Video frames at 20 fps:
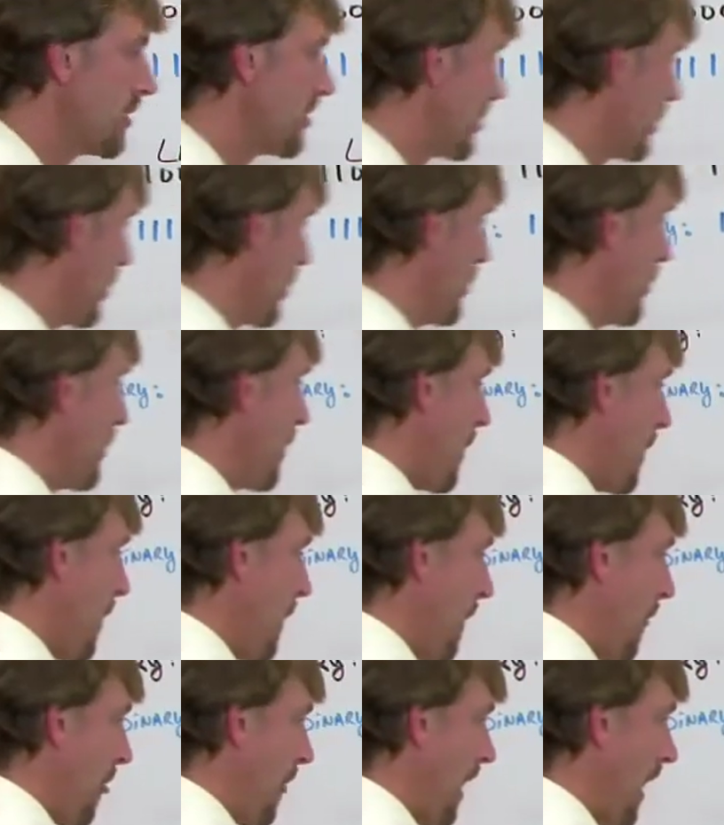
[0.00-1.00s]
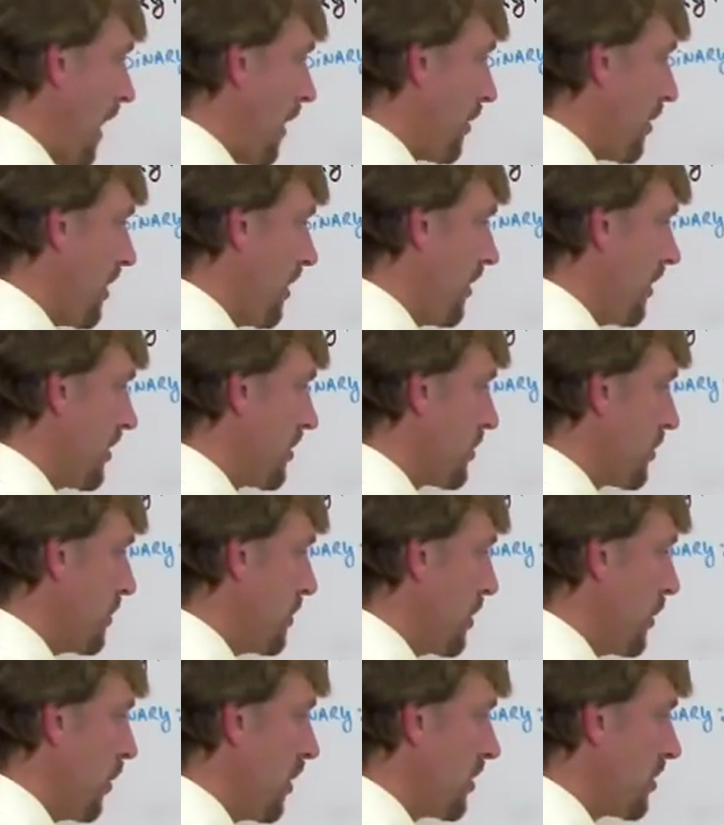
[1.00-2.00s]
So out here this would
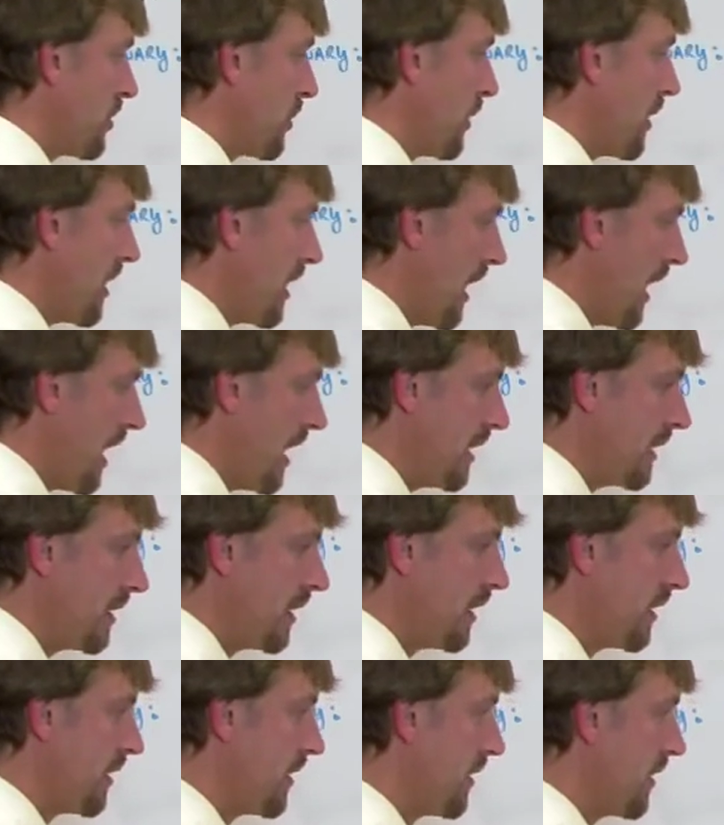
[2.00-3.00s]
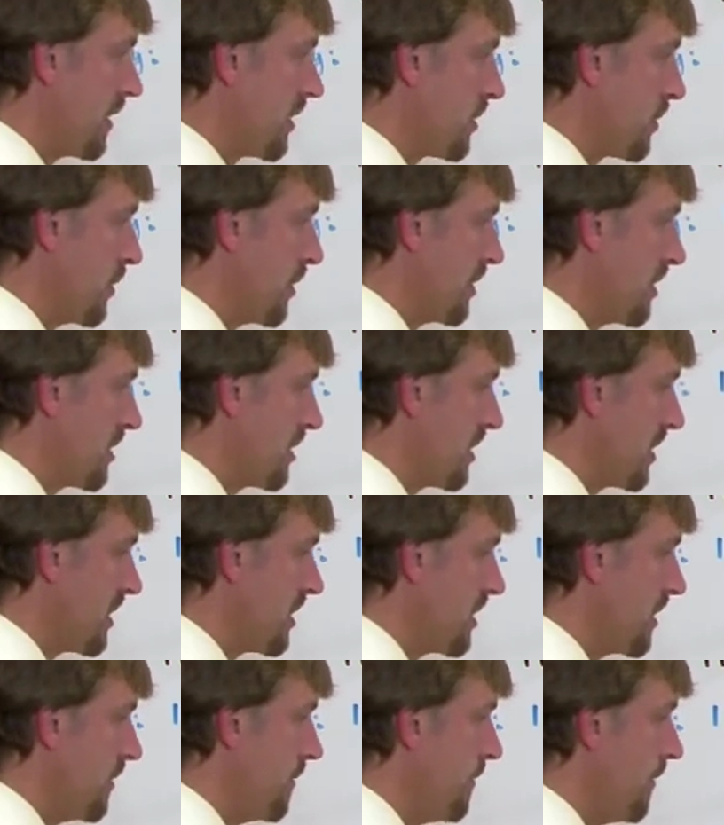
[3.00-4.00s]
be 128, this one is
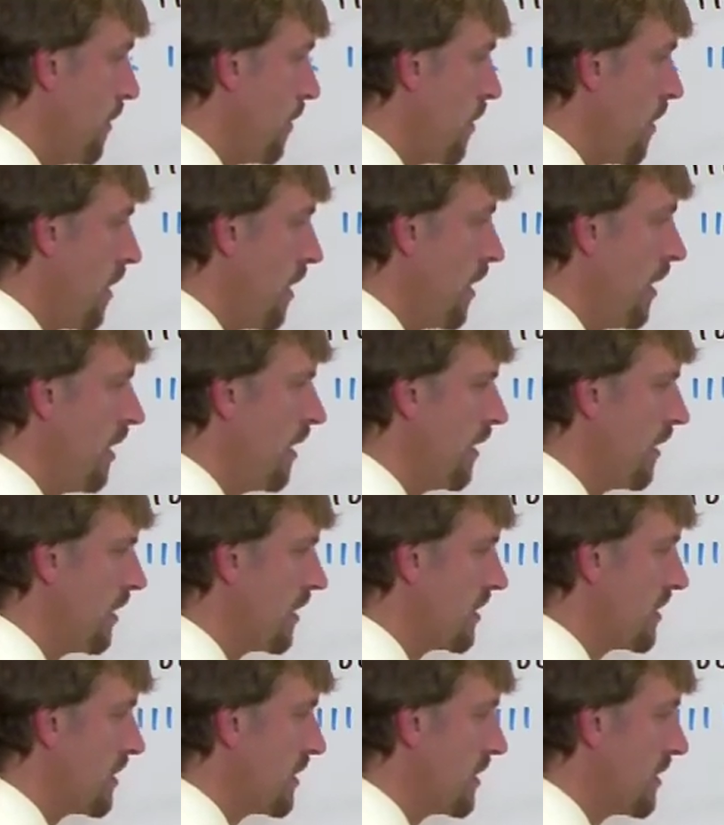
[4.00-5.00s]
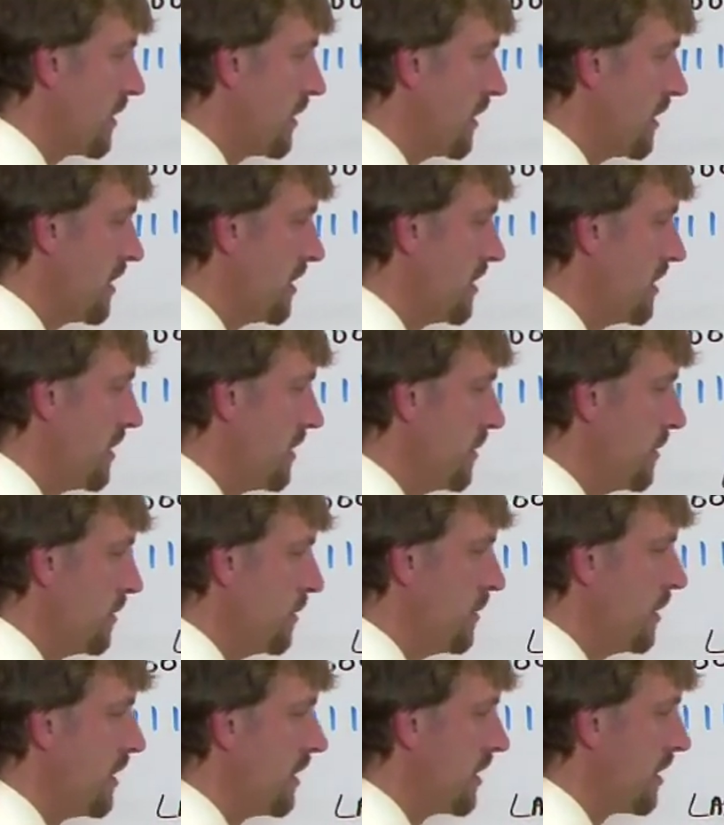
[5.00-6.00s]
64, this is
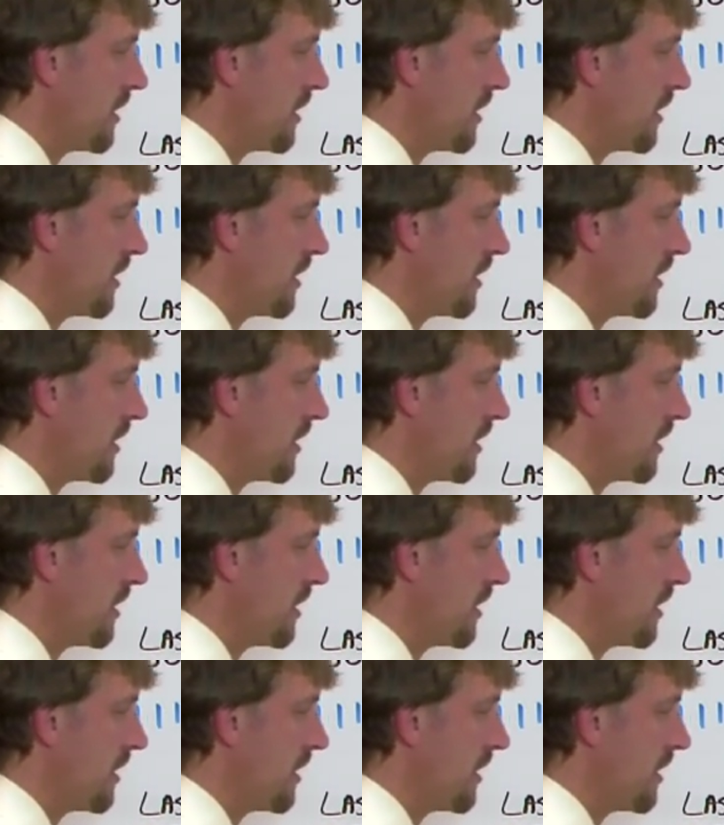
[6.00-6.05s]
32,